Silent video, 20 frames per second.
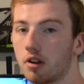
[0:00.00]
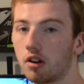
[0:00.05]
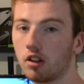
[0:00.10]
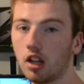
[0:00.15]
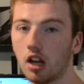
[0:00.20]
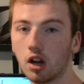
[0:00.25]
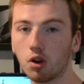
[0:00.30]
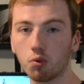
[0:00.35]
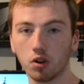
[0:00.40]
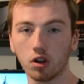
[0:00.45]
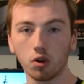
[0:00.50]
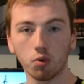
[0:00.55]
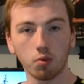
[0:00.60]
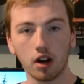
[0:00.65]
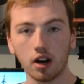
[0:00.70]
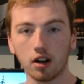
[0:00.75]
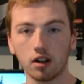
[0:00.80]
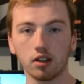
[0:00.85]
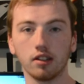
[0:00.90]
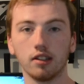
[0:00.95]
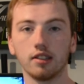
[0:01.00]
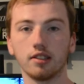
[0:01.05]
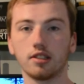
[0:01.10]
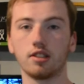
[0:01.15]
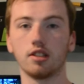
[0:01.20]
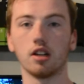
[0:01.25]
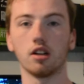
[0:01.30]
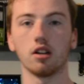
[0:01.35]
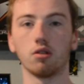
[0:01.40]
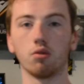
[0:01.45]
along real well,
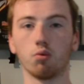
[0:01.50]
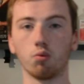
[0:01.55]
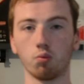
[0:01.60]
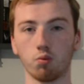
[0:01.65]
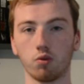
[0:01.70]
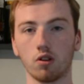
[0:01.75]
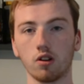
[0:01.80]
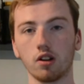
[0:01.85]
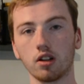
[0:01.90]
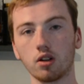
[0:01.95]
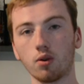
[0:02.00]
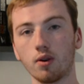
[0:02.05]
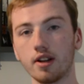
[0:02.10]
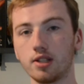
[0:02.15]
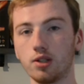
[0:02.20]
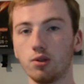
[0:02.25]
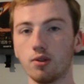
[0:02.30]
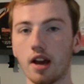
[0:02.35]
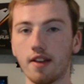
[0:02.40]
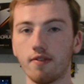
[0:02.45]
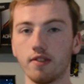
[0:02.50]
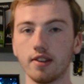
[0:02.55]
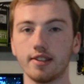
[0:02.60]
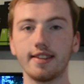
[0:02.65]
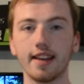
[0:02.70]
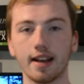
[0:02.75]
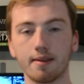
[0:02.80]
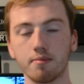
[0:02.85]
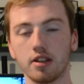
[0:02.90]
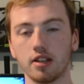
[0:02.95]
so we're going to end this
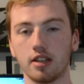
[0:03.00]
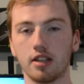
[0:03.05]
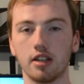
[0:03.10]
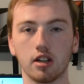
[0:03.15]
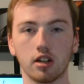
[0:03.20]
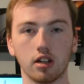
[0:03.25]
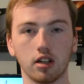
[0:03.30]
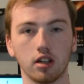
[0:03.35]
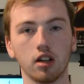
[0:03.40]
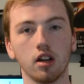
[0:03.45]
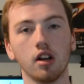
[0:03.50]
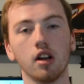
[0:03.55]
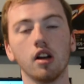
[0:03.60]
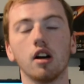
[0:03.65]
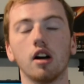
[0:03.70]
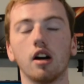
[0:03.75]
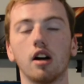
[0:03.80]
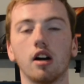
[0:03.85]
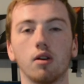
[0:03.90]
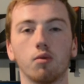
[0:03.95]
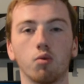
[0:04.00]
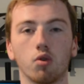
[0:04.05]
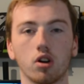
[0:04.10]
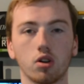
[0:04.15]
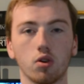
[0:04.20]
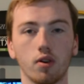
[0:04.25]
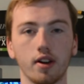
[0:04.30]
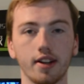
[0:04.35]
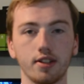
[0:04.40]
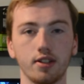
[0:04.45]
segment here. We're
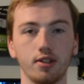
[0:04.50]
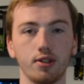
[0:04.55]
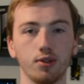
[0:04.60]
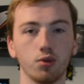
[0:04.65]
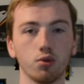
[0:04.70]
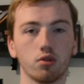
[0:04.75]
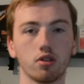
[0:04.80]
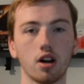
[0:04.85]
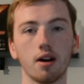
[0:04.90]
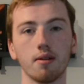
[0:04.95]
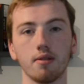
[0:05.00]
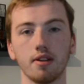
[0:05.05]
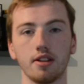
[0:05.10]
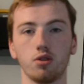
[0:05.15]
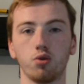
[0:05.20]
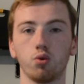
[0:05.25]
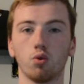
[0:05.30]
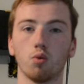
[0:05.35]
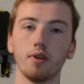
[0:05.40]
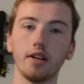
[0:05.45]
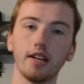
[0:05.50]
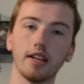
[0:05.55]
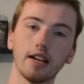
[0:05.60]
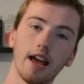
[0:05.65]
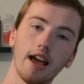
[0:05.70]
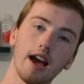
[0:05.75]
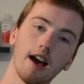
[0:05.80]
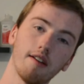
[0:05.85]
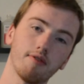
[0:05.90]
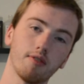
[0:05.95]
going to cut into a week and a
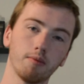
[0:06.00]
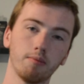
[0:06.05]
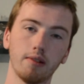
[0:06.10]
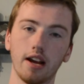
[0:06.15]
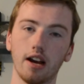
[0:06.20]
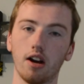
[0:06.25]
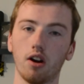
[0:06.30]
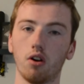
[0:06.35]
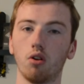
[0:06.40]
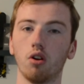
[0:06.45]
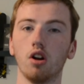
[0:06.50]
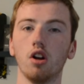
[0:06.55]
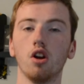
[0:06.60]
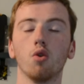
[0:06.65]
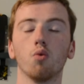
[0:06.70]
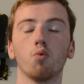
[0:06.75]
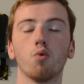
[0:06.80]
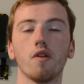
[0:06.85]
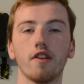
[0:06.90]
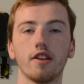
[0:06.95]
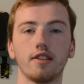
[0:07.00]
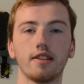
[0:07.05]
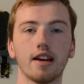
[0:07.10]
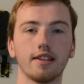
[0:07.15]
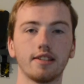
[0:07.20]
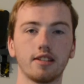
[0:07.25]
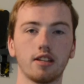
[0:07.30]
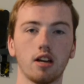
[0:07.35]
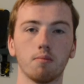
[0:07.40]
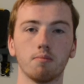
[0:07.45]
half from now when the
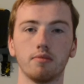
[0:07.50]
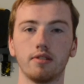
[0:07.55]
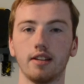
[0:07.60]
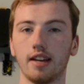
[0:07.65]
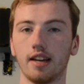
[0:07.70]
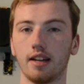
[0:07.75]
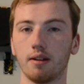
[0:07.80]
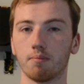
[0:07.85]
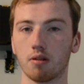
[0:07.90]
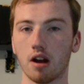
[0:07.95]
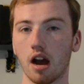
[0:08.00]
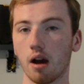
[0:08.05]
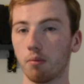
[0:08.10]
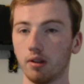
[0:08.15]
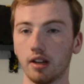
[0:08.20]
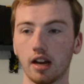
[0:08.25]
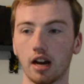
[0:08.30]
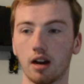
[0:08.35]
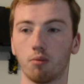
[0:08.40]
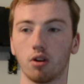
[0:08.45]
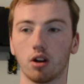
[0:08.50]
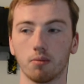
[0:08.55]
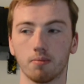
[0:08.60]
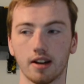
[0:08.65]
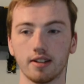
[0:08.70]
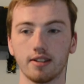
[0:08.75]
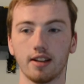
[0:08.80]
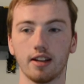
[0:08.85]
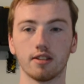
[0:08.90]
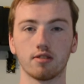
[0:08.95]
desk comes in, probably on one of my
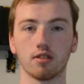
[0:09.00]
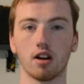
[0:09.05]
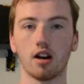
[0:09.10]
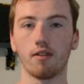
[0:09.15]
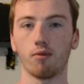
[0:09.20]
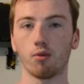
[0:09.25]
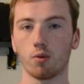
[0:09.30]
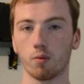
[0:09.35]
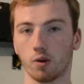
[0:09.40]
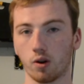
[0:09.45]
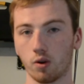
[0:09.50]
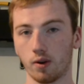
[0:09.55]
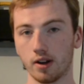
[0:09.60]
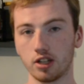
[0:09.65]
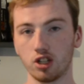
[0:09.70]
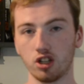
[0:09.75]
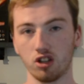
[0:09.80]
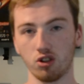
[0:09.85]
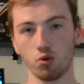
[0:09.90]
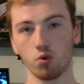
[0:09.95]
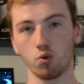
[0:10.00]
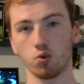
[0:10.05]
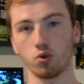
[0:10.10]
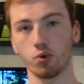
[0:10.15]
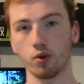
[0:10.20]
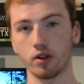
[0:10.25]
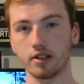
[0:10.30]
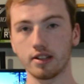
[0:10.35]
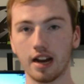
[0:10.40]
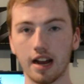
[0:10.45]
days off, where we're going to do
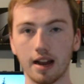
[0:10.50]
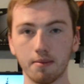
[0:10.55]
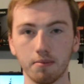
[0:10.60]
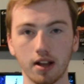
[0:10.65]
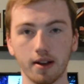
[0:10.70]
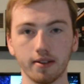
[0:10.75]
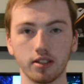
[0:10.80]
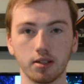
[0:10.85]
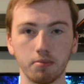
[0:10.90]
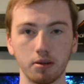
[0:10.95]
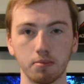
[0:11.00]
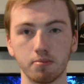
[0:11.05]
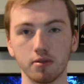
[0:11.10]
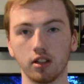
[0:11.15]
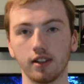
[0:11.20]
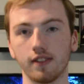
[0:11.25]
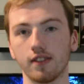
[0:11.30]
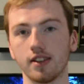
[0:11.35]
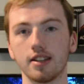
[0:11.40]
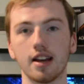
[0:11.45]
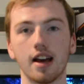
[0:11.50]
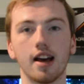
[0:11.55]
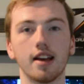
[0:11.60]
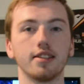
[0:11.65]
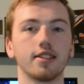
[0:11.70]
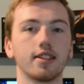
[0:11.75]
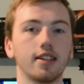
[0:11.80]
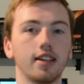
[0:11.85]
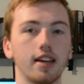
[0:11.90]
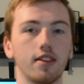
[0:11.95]
a time lapse of me building the
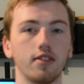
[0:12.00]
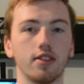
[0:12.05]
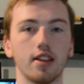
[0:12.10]
desk and